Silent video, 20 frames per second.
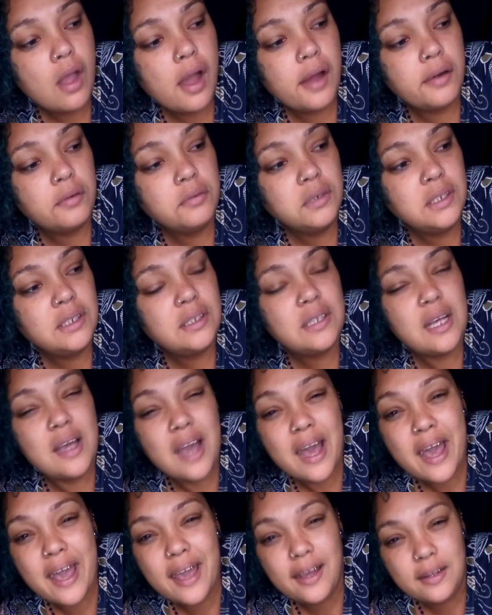I don't want to
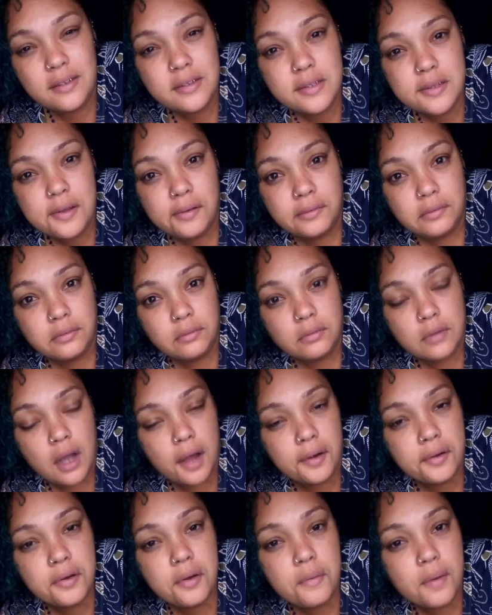say hate.
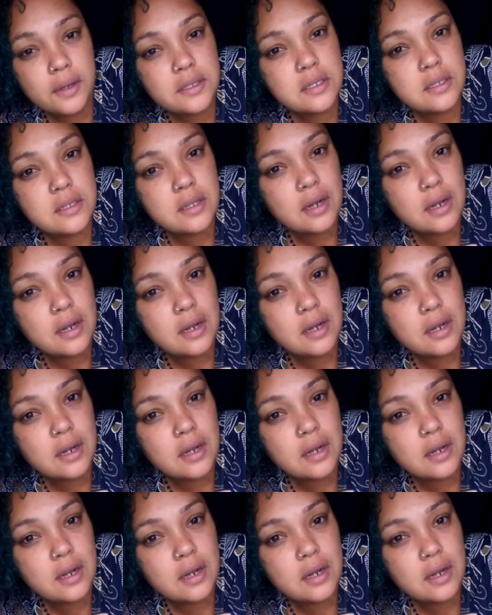I don't know what's